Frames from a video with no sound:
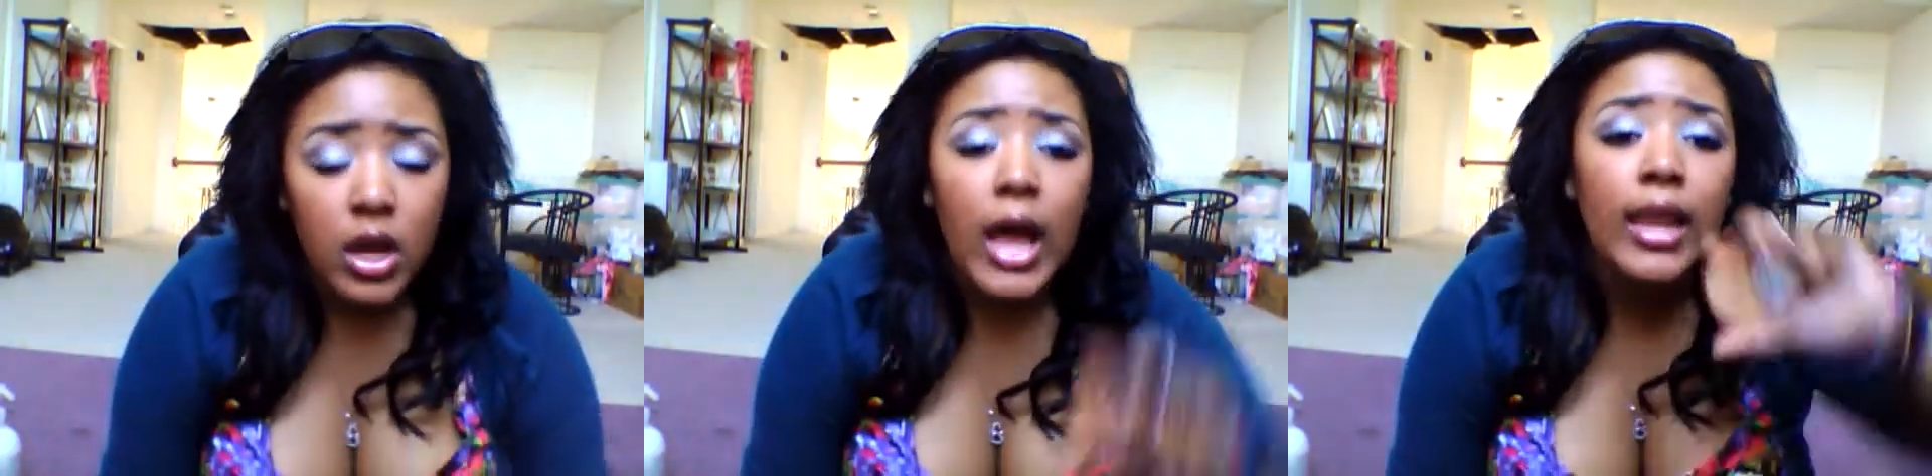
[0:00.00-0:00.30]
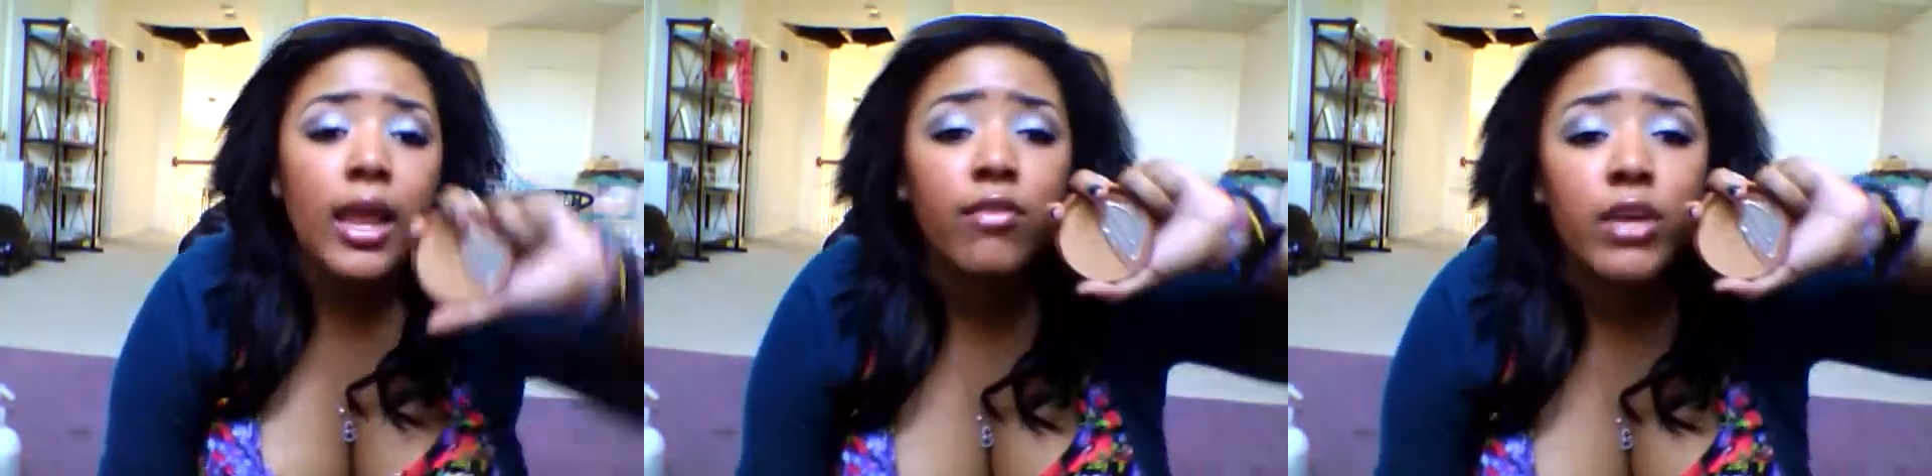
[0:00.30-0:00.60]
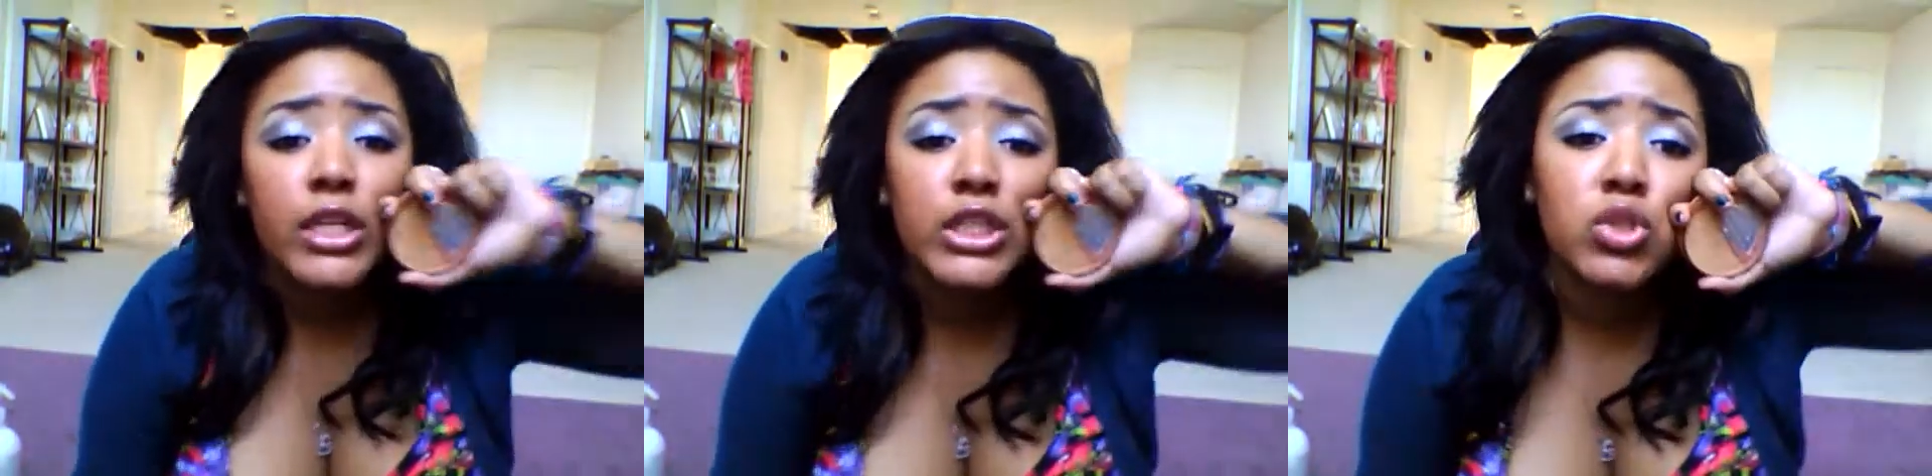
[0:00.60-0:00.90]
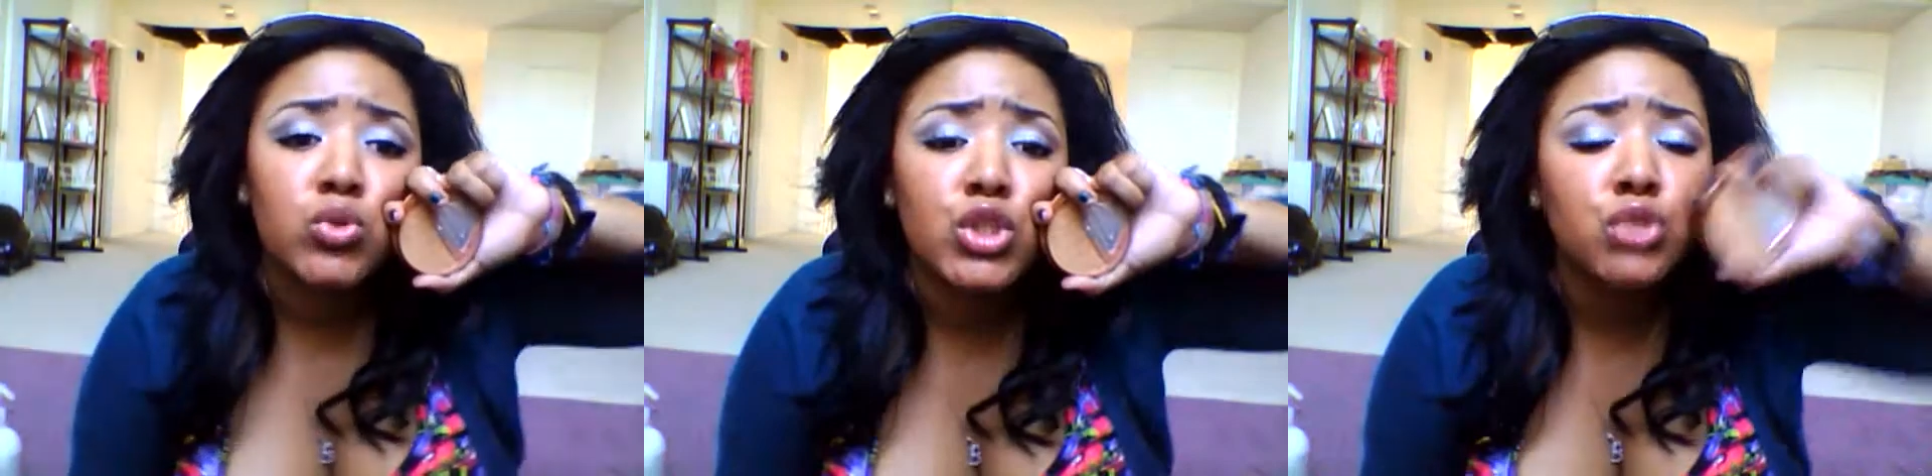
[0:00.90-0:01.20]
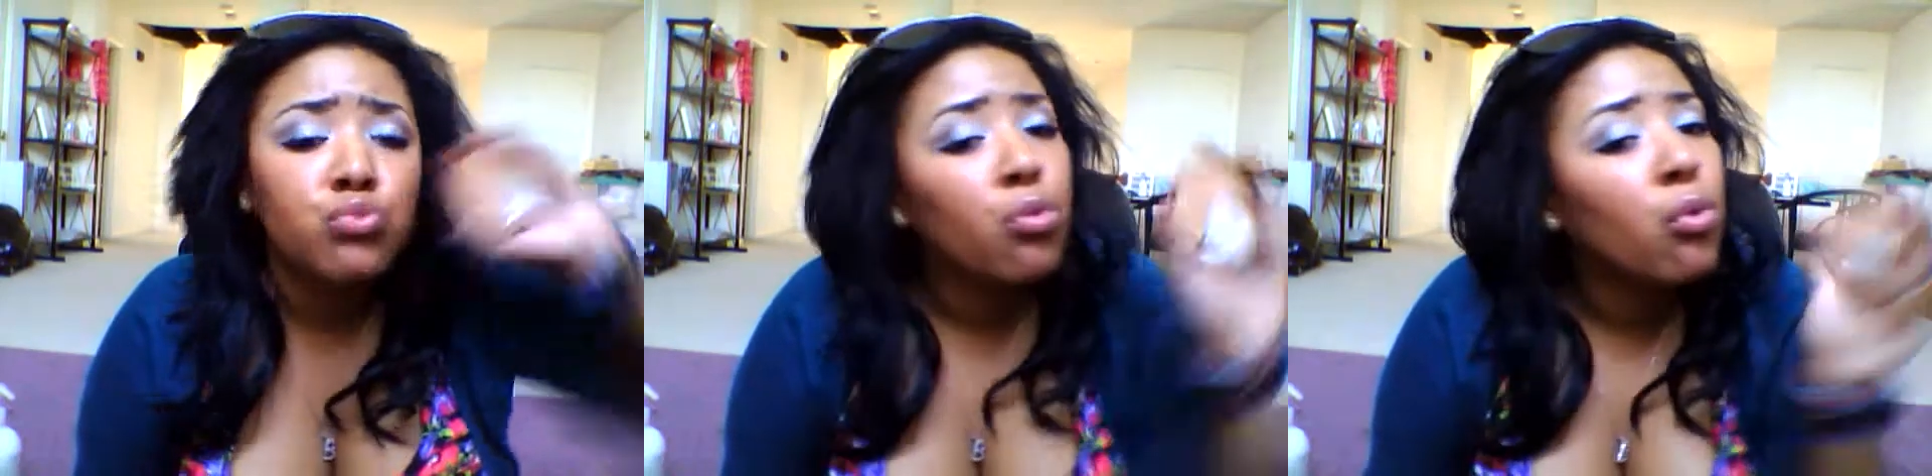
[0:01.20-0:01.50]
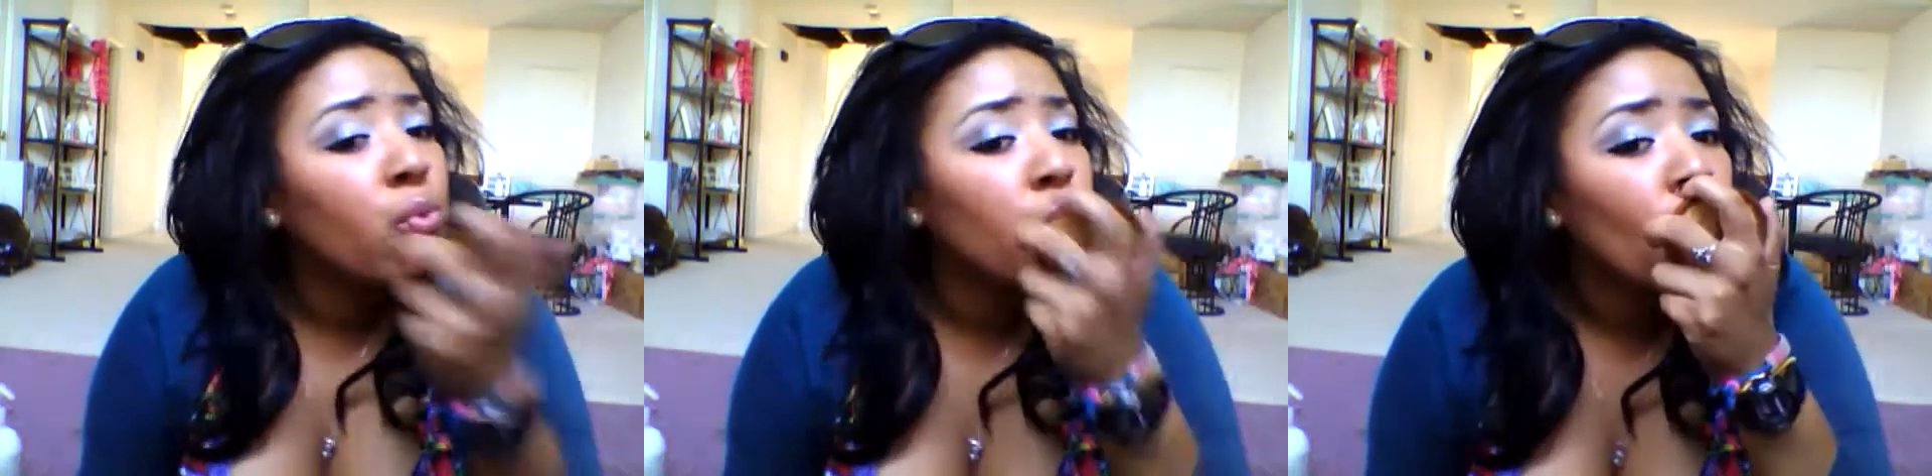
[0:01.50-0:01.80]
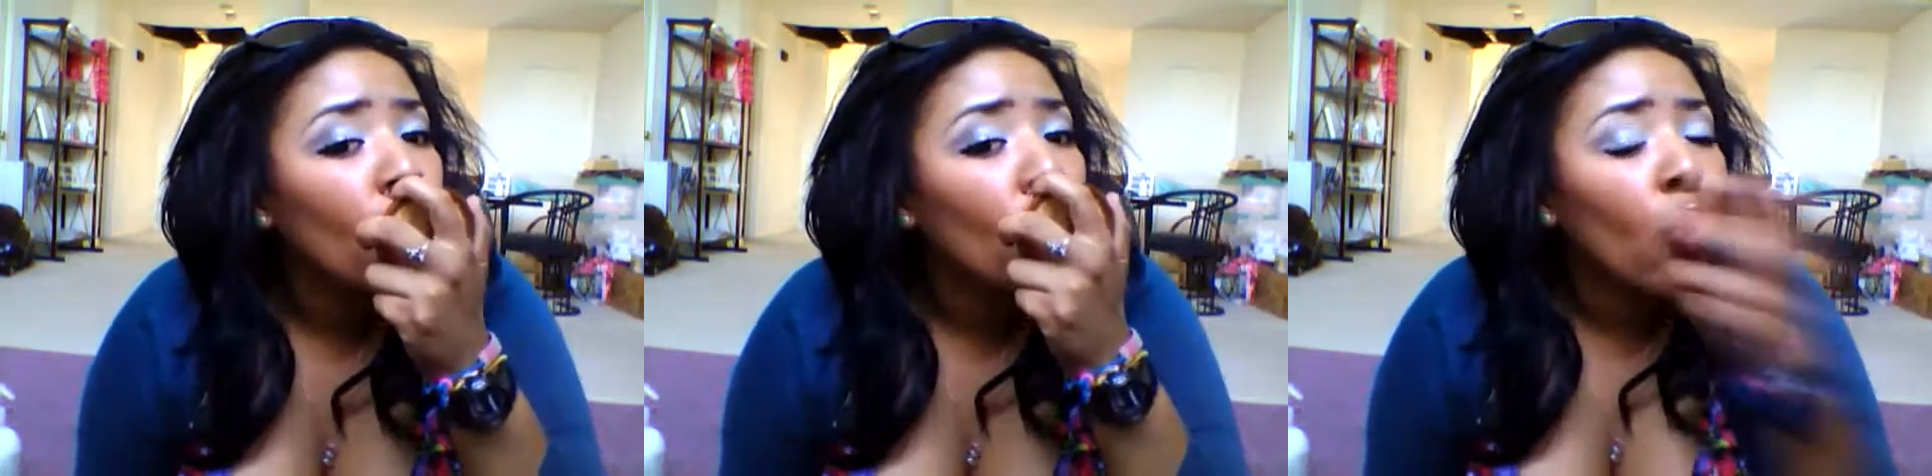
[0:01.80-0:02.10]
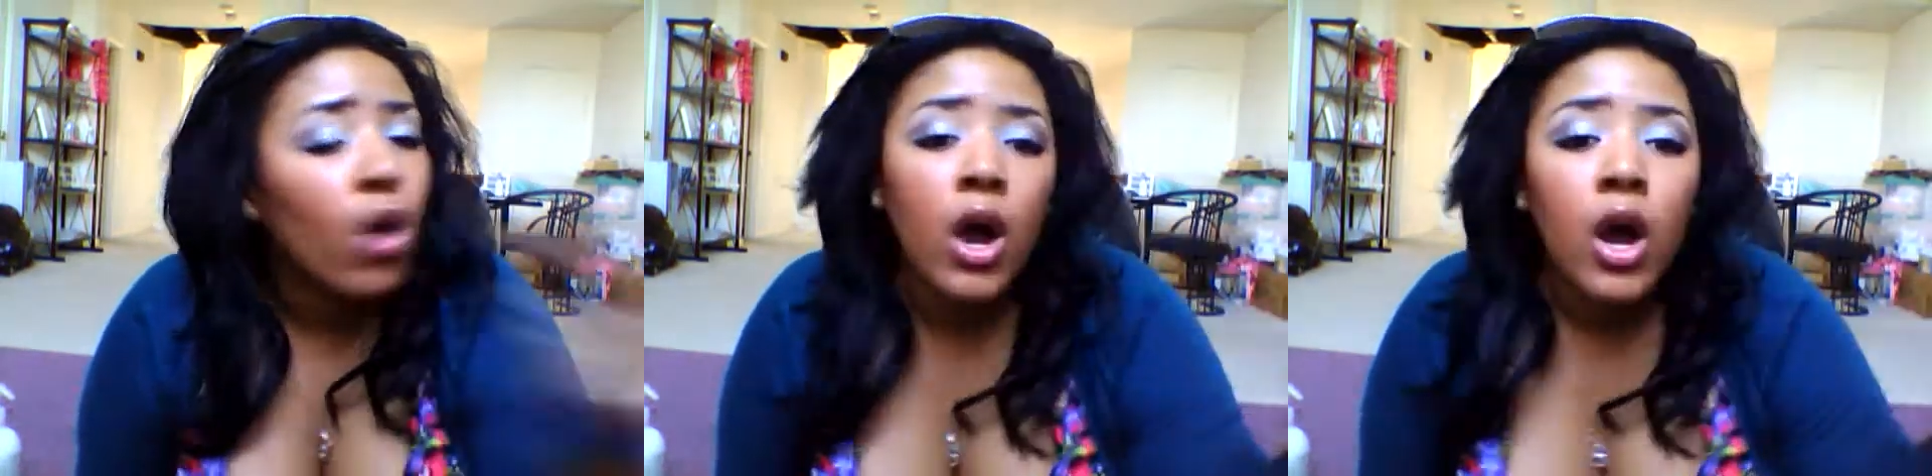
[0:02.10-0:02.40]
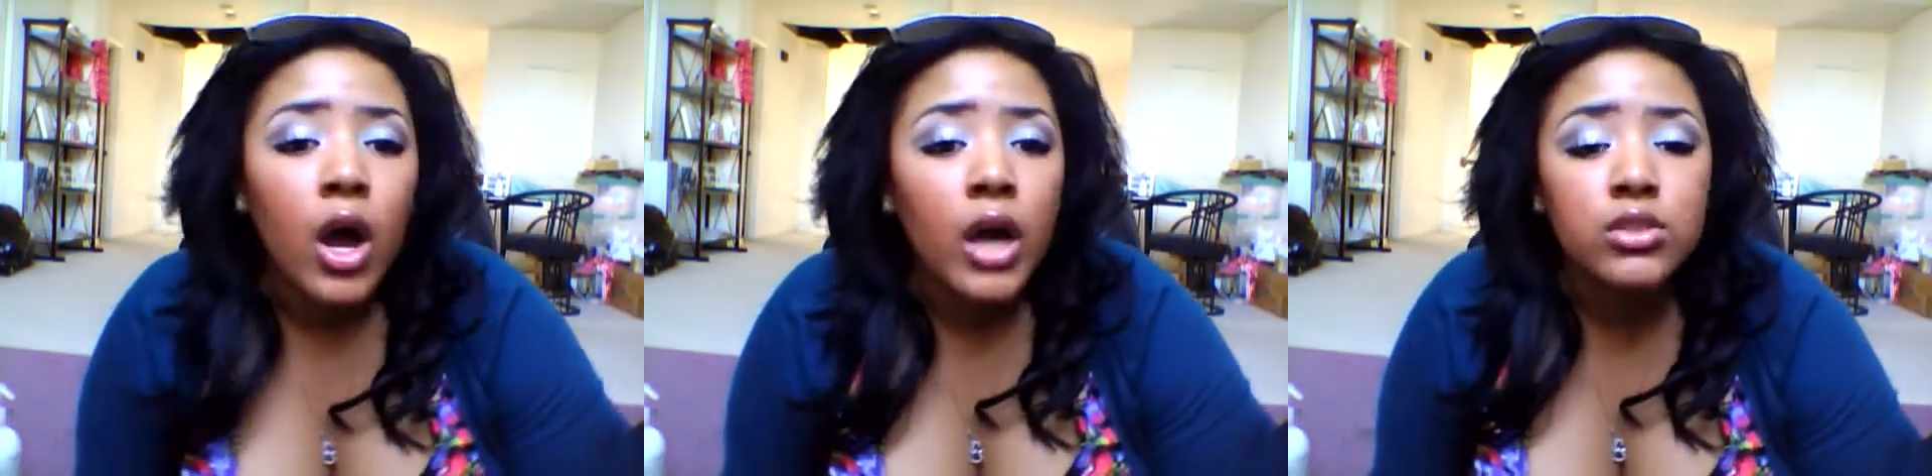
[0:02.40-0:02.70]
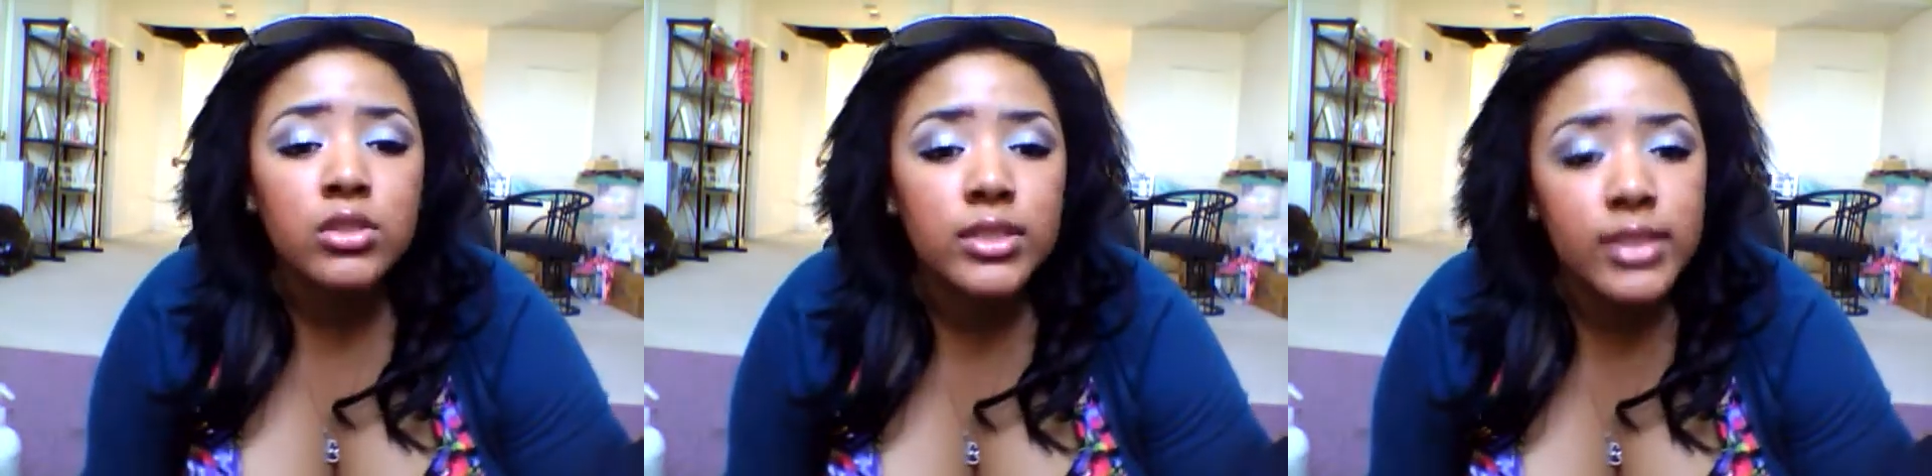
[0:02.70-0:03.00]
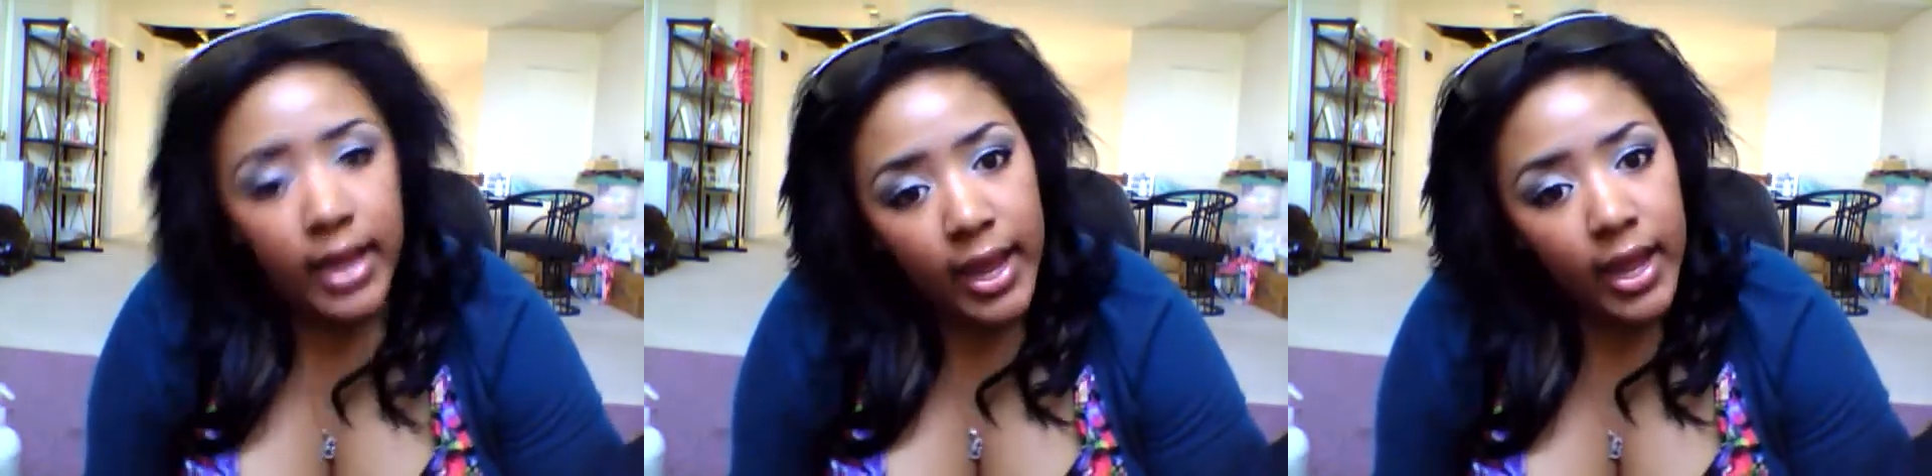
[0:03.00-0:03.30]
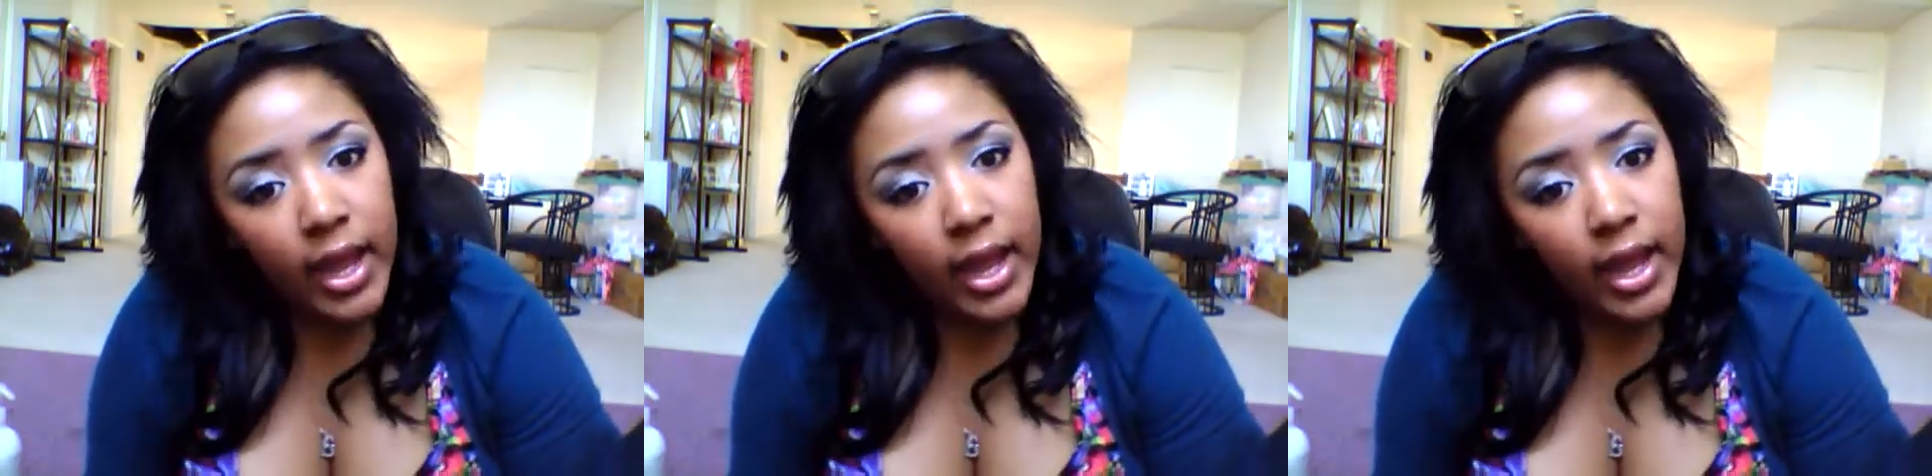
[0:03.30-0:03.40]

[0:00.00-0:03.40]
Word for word: I love it. It's so cheap. I use it today.